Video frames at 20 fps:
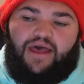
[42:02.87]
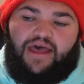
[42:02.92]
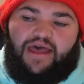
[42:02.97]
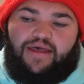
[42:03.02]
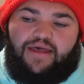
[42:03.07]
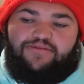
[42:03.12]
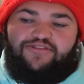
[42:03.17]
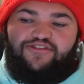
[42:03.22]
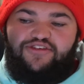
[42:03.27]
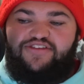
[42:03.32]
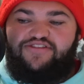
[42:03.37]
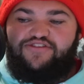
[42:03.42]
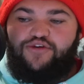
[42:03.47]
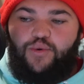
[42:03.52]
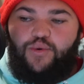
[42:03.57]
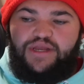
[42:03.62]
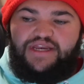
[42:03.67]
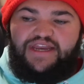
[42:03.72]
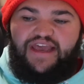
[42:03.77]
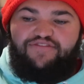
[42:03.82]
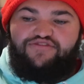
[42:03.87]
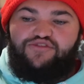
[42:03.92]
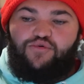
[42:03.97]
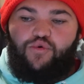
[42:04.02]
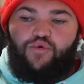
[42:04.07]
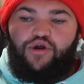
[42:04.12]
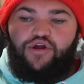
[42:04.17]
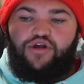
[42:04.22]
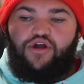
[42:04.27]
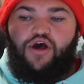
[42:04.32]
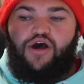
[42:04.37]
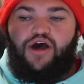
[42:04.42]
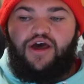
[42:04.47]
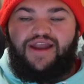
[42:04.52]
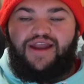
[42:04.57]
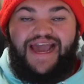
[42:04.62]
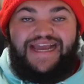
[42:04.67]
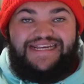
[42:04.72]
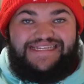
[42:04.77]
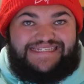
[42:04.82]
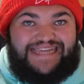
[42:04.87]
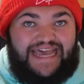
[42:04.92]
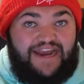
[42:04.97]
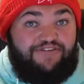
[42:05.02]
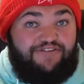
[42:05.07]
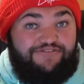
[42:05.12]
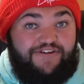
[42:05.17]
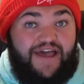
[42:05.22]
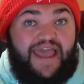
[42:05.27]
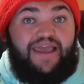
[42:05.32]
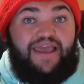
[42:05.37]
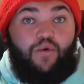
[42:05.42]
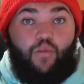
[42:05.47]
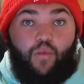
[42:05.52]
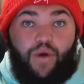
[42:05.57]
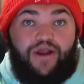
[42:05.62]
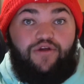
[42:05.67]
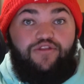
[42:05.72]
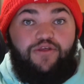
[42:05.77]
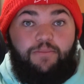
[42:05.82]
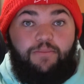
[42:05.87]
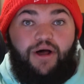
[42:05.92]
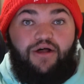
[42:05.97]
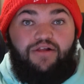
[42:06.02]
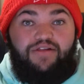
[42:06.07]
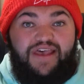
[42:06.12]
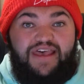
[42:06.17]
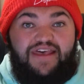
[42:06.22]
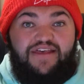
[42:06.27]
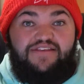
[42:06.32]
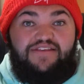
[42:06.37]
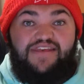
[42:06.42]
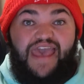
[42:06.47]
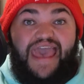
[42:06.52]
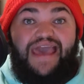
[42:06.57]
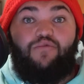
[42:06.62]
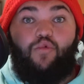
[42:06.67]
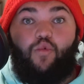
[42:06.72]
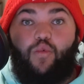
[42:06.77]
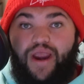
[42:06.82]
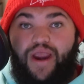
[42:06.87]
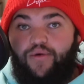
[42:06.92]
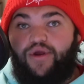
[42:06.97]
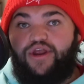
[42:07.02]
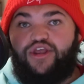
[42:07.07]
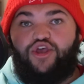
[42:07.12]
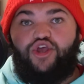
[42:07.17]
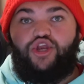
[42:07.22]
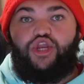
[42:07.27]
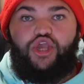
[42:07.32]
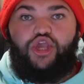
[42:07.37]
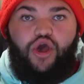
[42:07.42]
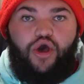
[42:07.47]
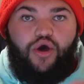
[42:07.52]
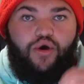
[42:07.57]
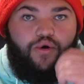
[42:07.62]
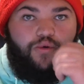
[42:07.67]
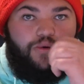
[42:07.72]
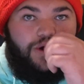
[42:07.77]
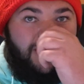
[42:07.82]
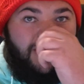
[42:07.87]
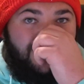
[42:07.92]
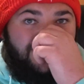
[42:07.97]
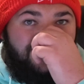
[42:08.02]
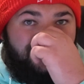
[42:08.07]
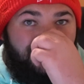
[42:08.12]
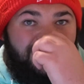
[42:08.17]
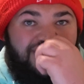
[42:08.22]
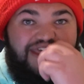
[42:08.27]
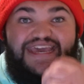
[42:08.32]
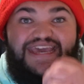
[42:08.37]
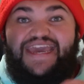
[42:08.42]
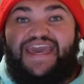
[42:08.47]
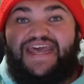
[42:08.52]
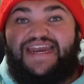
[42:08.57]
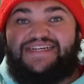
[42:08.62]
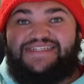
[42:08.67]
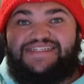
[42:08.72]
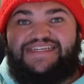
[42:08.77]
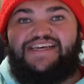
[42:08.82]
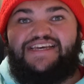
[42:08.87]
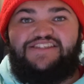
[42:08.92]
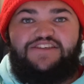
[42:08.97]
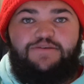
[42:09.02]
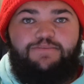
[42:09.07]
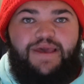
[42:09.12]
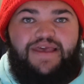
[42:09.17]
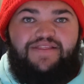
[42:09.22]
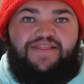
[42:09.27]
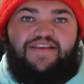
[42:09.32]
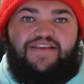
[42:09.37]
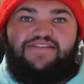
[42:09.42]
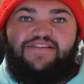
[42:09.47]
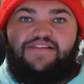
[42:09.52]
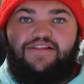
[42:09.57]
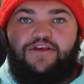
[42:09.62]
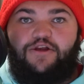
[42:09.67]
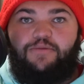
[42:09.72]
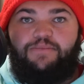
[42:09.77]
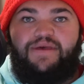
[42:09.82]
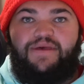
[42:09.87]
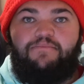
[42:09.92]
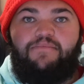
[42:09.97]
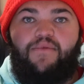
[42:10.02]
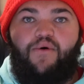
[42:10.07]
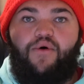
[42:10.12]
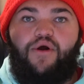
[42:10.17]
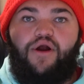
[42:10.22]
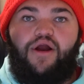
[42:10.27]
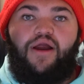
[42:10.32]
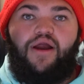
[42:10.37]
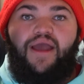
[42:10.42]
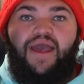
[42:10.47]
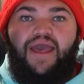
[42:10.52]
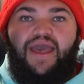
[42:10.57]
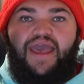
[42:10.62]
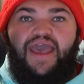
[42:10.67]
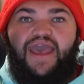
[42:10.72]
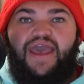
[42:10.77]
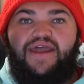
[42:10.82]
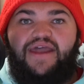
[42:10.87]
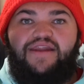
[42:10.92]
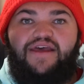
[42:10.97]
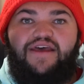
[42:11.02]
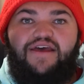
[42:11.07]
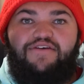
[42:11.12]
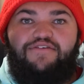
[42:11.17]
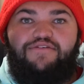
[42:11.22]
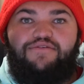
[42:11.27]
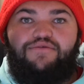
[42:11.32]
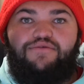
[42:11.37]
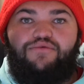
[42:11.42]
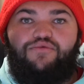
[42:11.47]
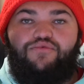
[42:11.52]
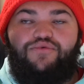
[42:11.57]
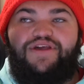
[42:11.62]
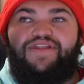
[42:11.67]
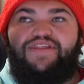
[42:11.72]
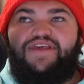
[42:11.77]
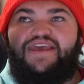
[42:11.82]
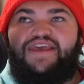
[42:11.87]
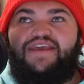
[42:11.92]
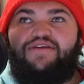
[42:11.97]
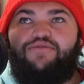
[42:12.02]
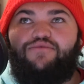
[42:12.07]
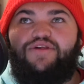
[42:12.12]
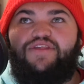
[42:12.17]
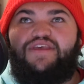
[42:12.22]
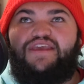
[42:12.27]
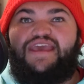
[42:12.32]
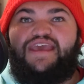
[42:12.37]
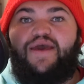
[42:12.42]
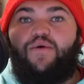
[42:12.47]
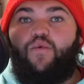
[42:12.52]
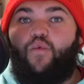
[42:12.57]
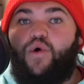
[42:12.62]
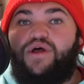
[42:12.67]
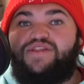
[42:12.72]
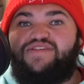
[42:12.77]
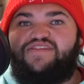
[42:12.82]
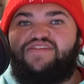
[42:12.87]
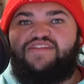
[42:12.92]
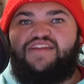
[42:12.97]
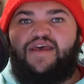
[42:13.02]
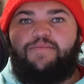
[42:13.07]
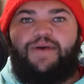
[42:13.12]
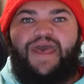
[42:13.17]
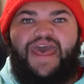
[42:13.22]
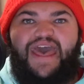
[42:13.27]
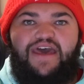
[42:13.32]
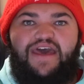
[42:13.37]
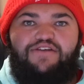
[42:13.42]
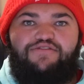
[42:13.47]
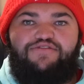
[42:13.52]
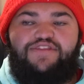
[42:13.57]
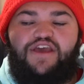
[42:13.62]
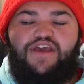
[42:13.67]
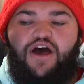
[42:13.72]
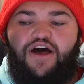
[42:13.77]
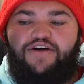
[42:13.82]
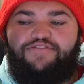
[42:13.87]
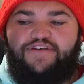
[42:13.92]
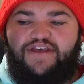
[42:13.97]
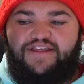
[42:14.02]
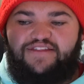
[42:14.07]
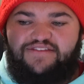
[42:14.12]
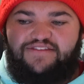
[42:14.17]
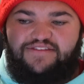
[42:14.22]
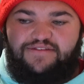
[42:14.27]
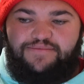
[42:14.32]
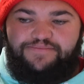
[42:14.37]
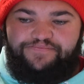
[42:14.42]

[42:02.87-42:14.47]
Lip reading: So he's going to have to work on identifying where the ball is and where it could go so that he can anticipate this a little bit more and really get one step ahead of the offense.